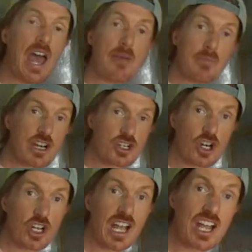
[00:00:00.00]
Make sure
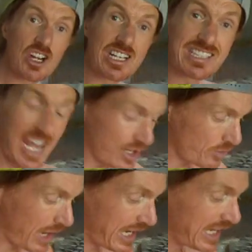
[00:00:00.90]
you got your container
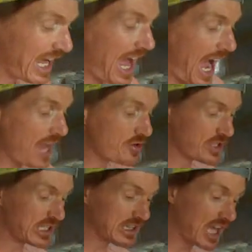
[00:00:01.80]
ready. I
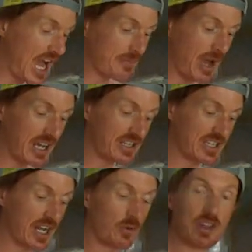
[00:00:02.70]
usually line my
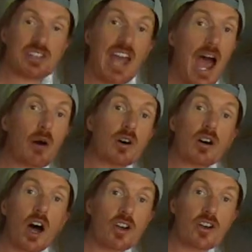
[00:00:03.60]
container with a towel
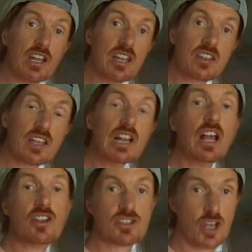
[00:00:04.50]
underneath
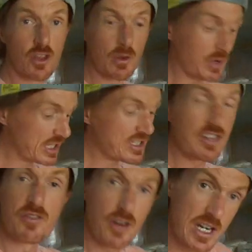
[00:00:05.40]
so that when it's in the
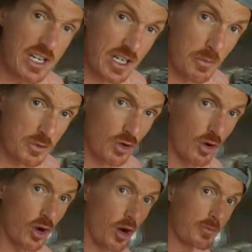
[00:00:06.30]
fridge, it can
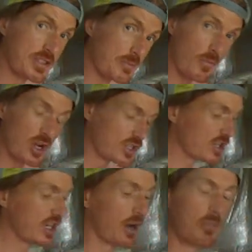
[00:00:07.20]
absorb some moisture,
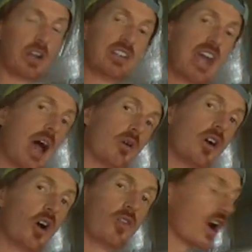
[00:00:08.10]
and I'll put a towel
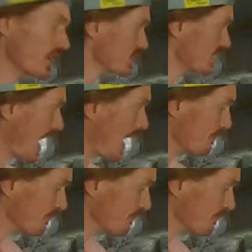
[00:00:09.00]
over on top.